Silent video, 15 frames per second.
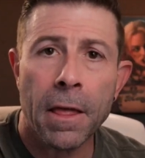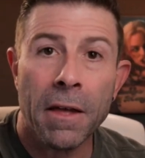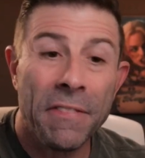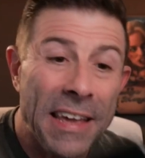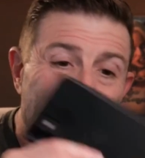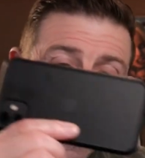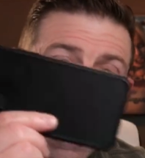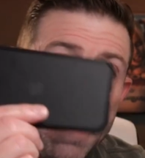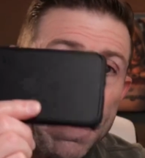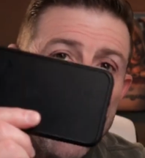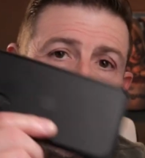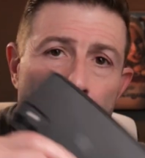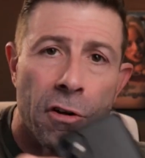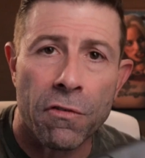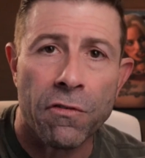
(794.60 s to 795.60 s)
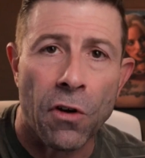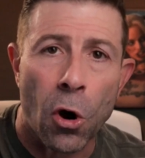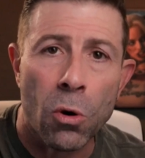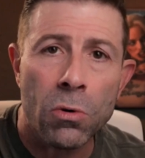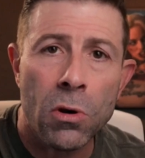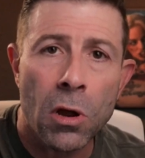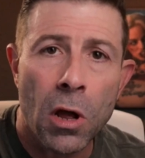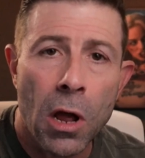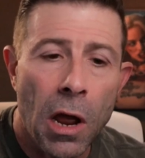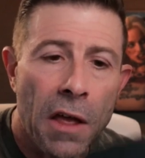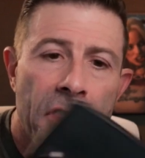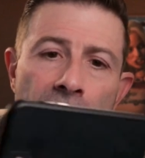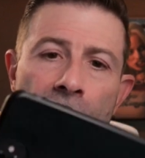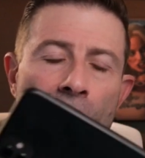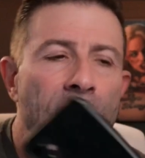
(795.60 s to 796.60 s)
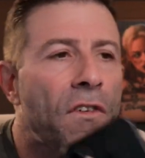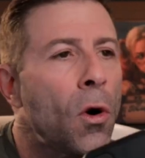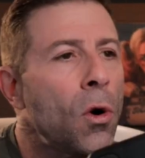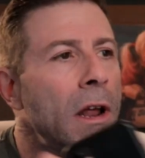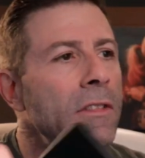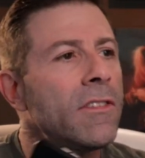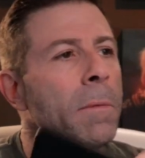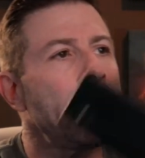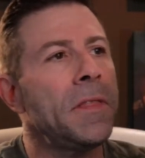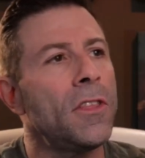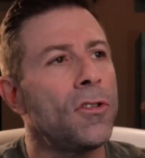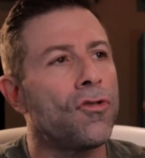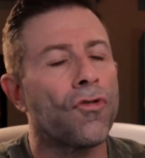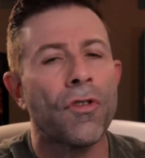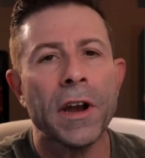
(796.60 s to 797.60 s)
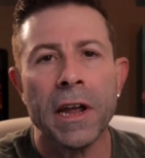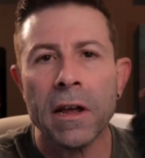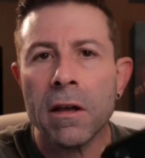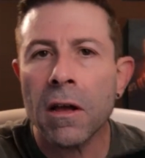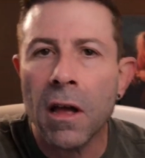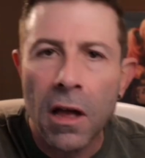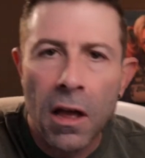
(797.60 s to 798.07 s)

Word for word: They keep it on their phone, and then their phone ends up in the drink